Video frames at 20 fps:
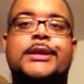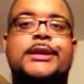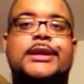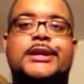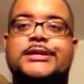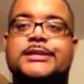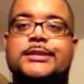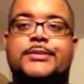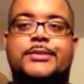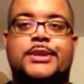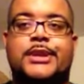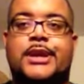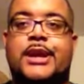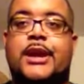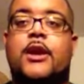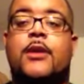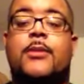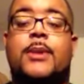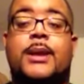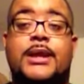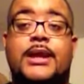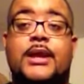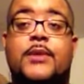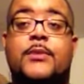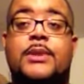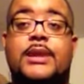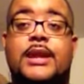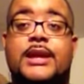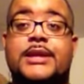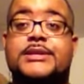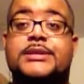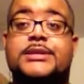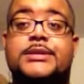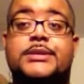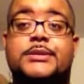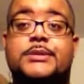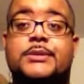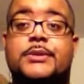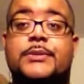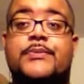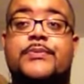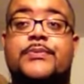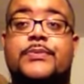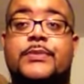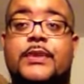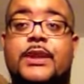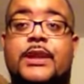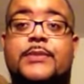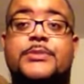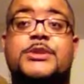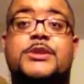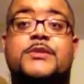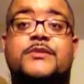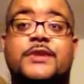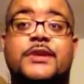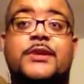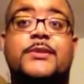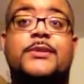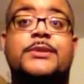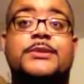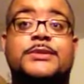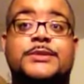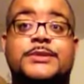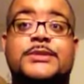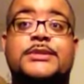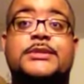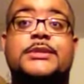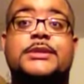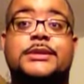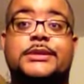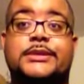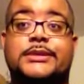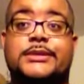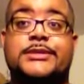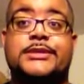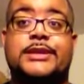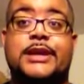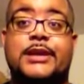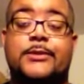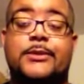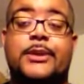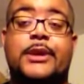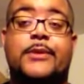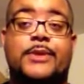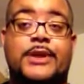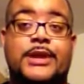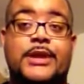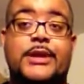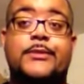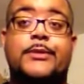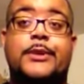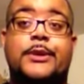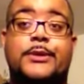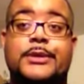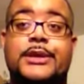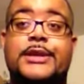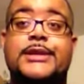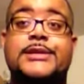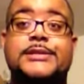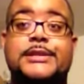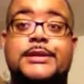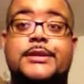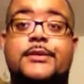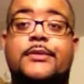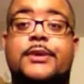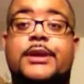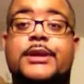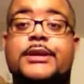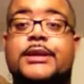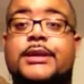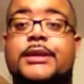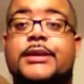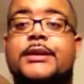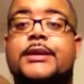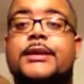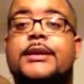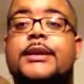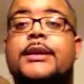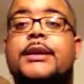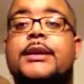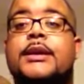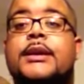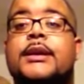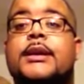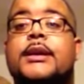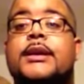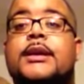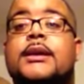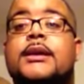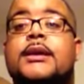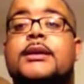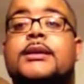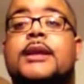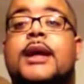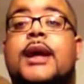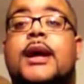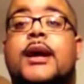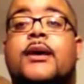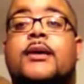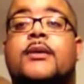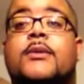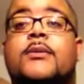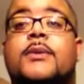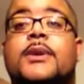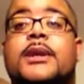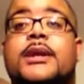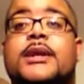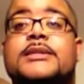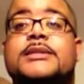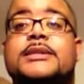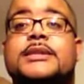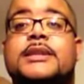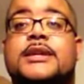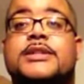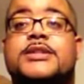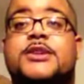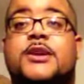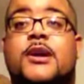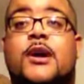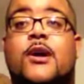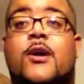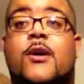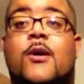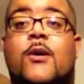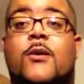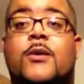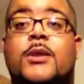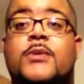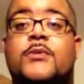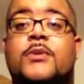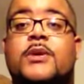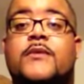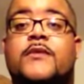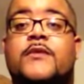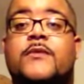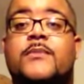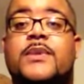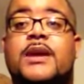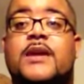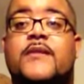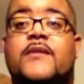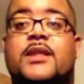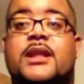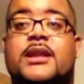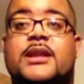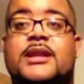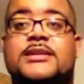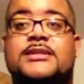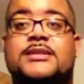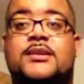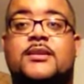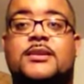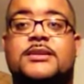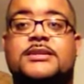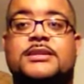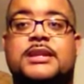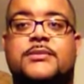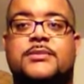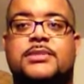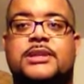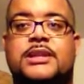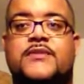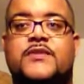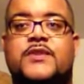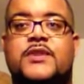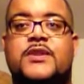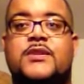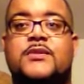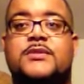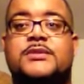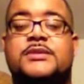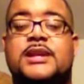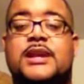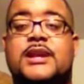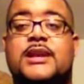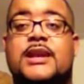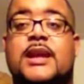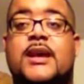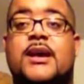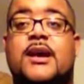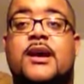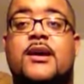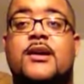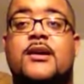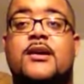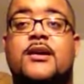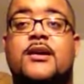that's something that everybody can relate to. And I'm sure Vigoruz was on the same way when he wrote that song right there. Now, when you get to the next track called Only One For Me, I feel like that song is uplifting you, saying that